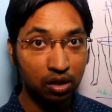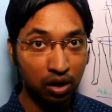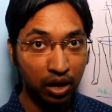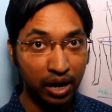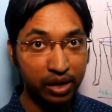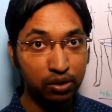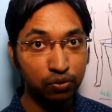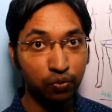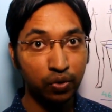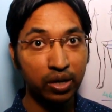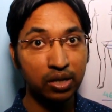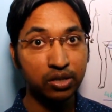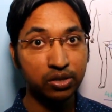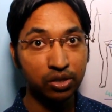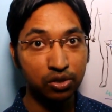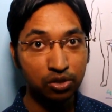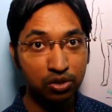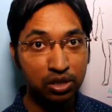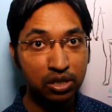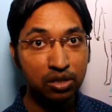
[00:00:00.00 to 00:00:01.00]

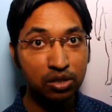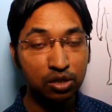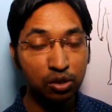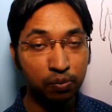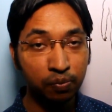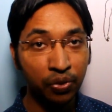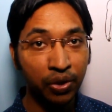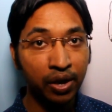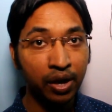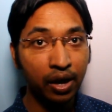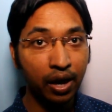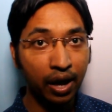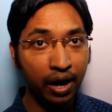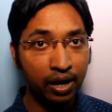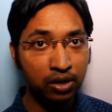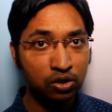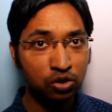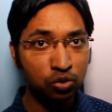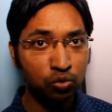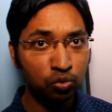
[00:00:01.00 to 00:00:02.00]
Klinefelter syndrome.
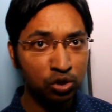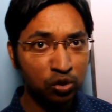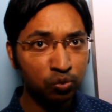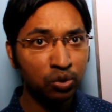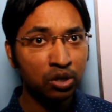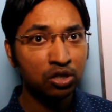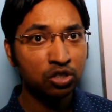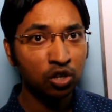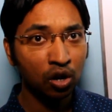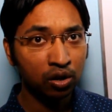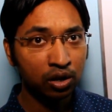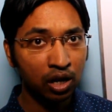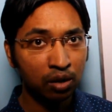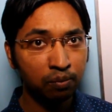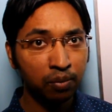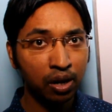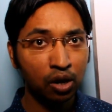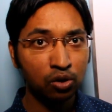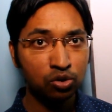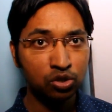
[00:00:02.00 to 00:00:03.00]
And we will talk
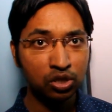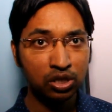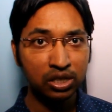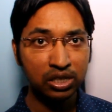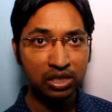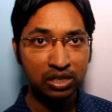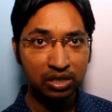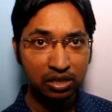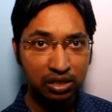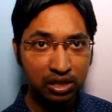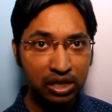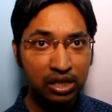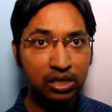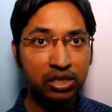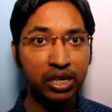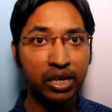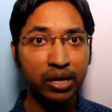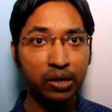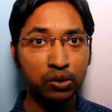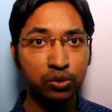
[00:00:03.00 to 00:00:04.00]
about in
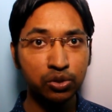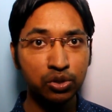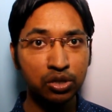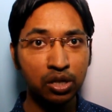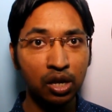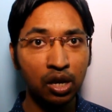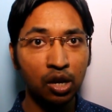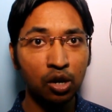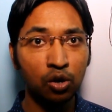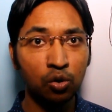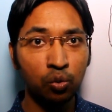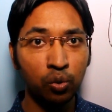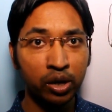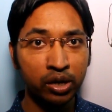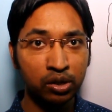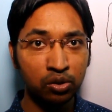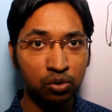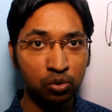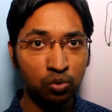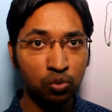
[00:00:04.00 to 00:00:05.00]
details
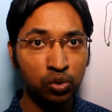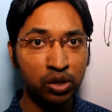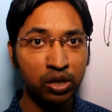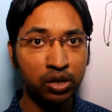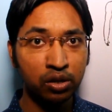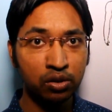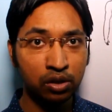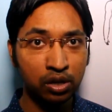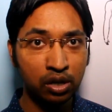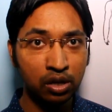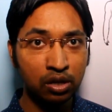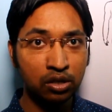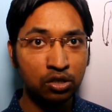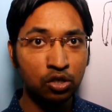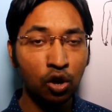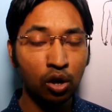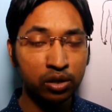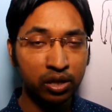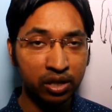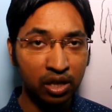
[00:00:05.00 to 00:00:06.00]
when we are
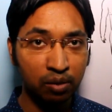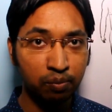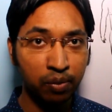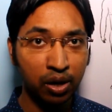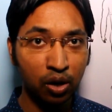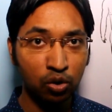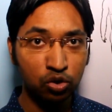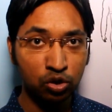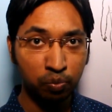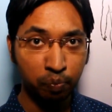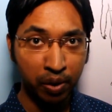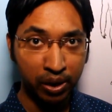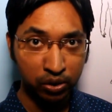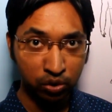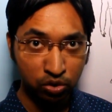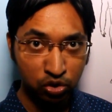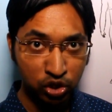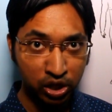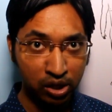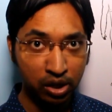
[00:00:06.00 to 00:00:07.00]
talking about
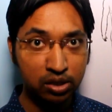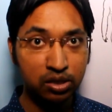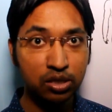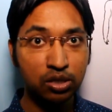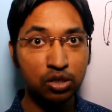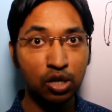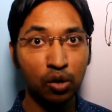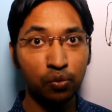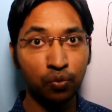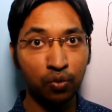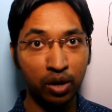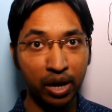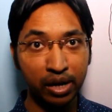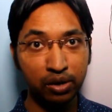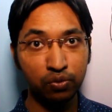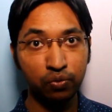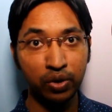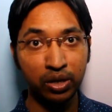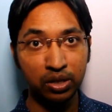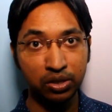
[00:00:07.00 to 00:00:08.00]
pathogenesis of
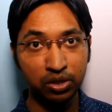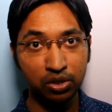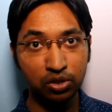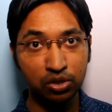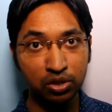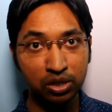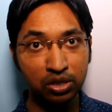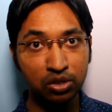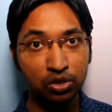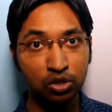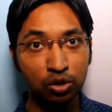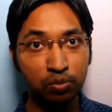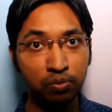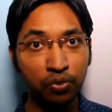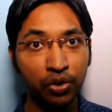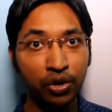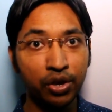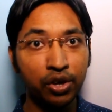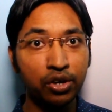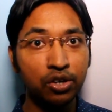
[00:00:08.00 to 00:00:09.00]
Klinefelter
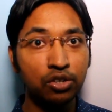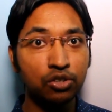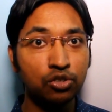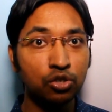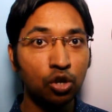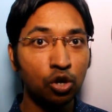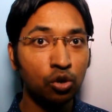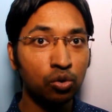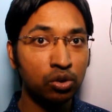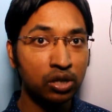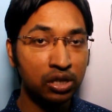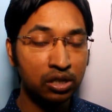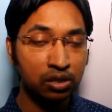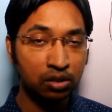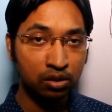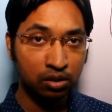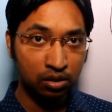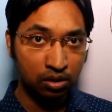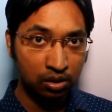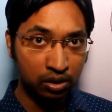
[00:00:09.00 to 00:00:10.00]
syndrome. So
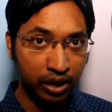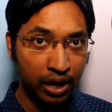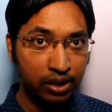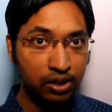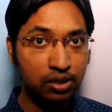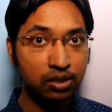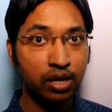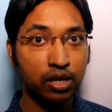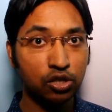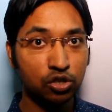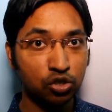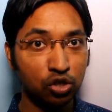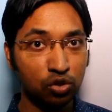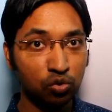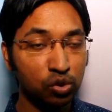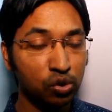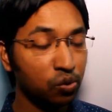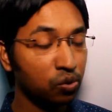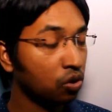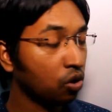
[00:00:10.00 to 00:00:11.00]
in that
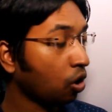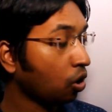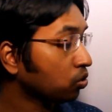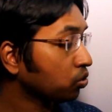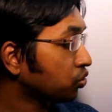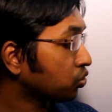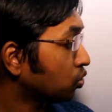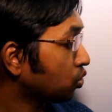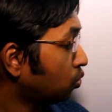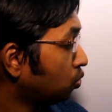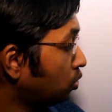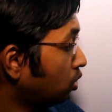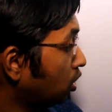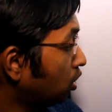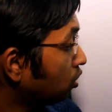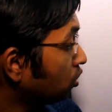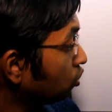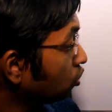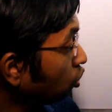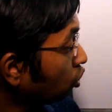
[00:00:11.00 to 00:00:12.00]
section, we will also
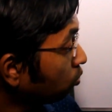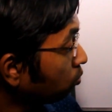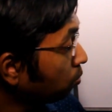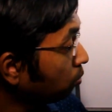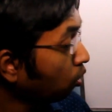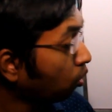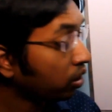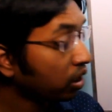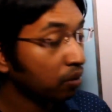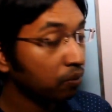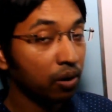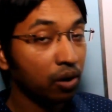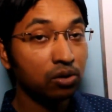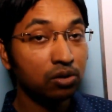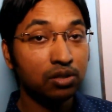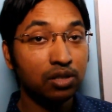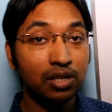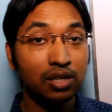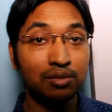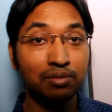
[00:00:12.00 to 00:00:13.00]
know more
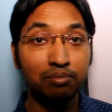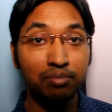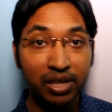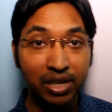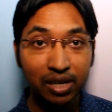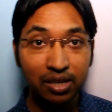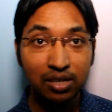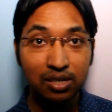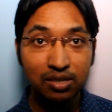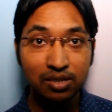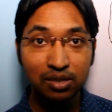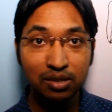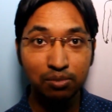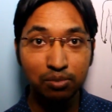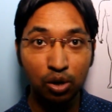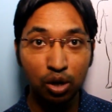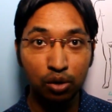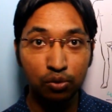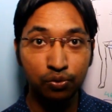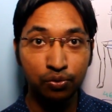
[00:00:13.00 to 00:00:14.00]
about the
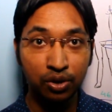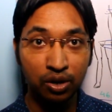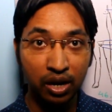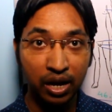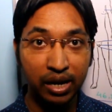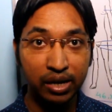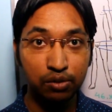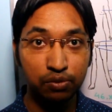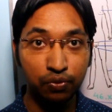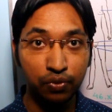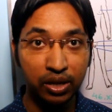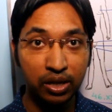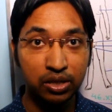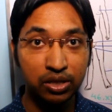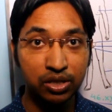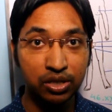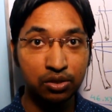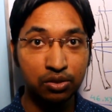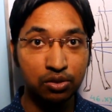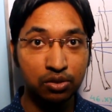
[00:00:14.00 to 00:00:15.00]
mechanism of
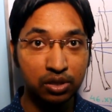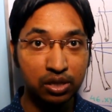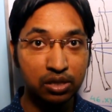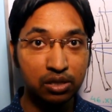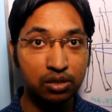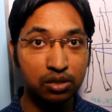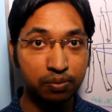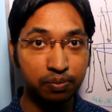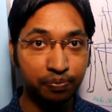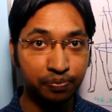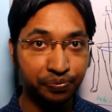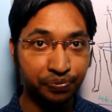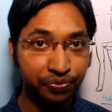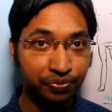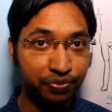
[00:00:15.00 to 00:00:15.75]
Klinefelter syndrome.